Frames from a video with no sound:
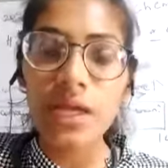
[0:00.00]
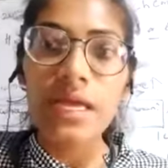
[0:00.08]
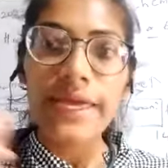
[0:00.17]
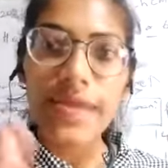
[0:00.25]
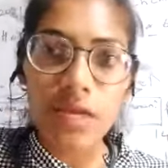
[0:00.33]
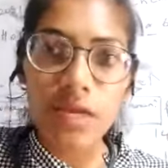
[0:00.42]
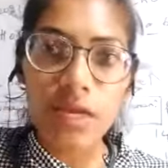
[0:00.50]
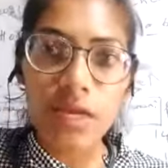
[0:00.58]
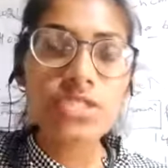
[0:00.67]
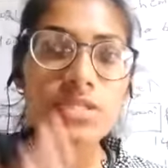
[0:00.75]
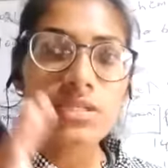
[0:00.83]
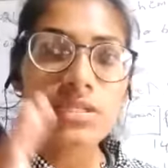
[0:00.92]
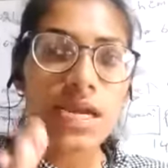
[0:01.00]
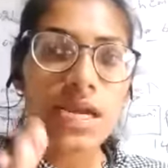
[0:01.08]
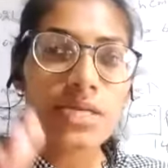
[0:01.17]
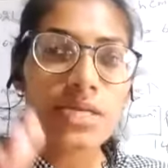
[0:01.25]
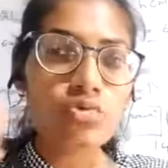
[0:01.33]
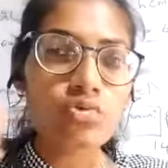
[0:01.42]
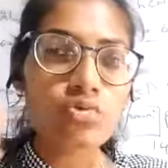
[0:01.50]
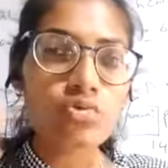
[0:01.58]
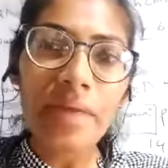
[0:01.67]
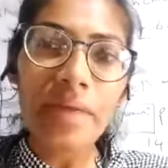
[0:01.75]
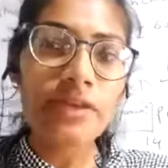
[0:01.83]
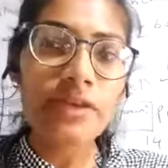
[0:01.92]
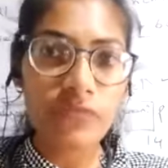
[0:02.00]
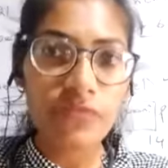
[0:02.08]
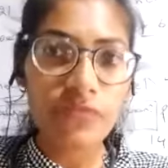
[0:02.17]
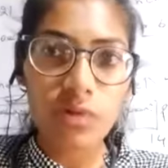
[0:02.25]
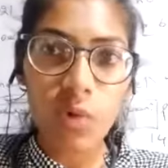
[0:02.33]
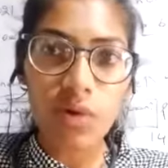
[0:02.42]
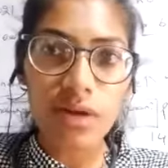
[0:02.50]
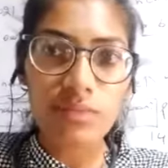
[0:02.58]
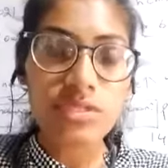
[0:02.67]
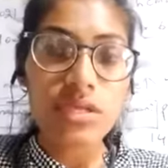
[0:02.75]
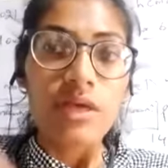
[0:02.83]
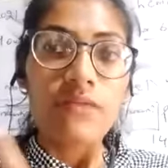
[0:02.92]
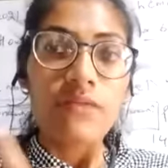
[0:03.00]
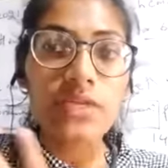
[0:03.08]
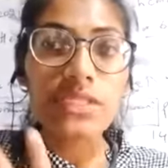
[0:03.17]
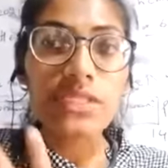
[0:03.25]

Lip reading: in which there are so many different columns with